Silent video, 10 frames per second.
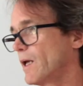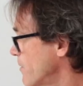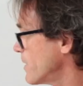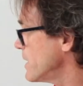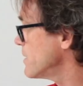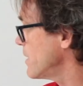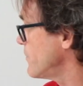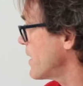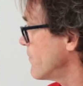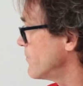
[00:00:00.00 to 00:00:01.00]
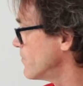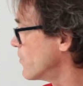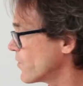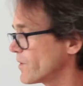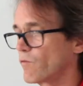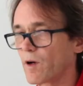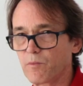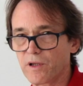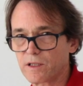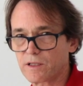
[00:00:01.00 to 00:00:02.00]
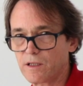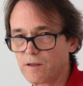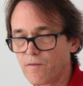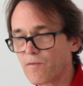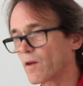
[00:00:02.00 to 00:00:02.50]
That way, if you have more than one plugged in,